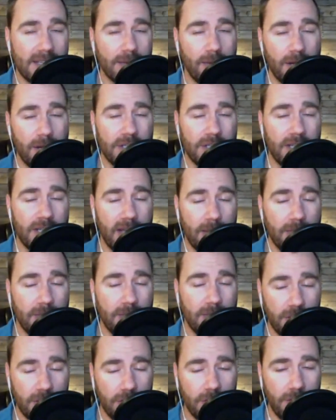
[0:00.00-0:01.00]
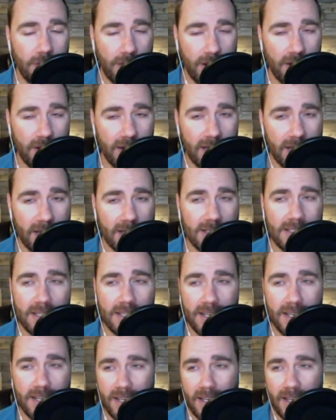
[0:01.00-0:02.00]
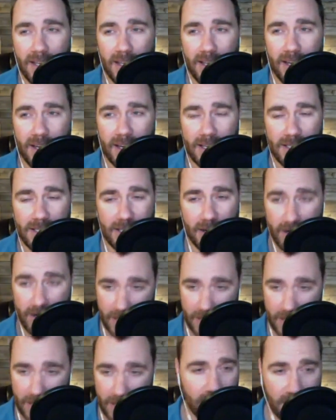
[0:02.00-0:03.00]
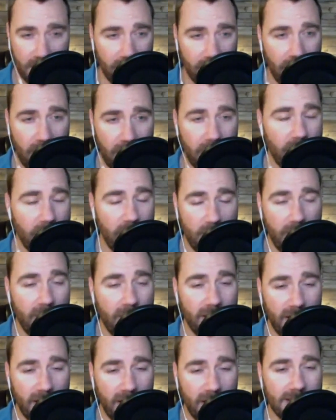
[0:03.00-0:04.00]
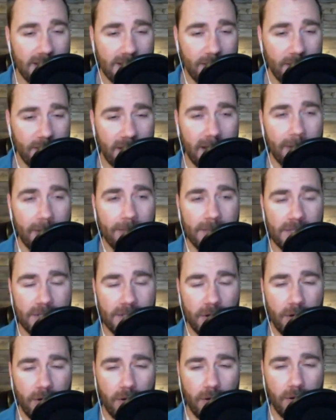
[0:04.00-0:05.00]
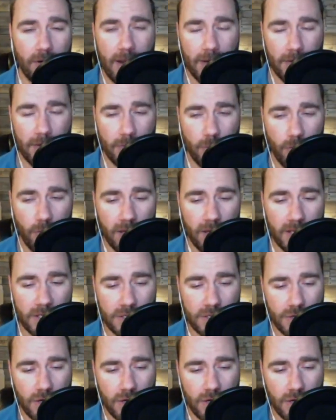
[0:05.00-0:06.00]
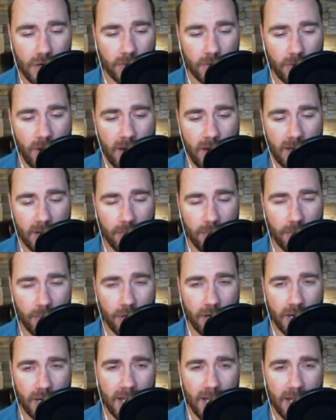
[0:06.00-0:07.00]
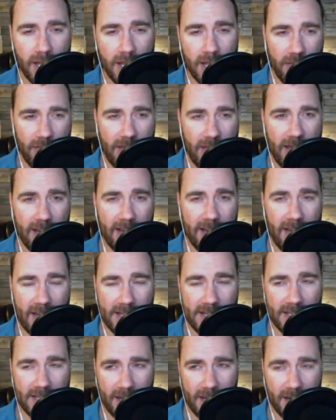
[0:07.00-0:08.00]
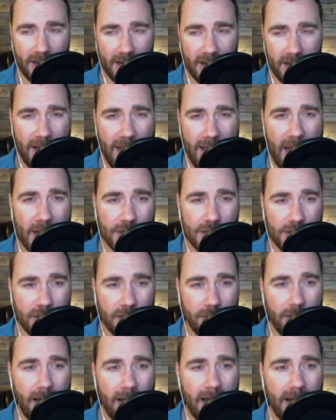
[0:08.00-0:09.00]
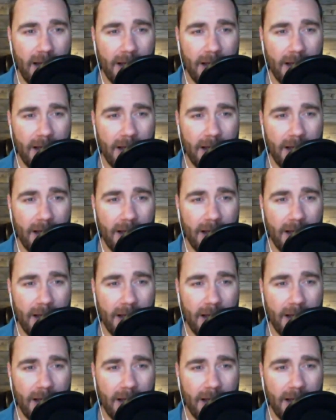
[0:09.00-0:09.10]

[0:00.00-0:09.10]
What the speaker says: It needs to reach them too and their kids, because their kids are going to maybe be around guns someday. So I really struggled with writing a book that an anti-gunner might actually buy.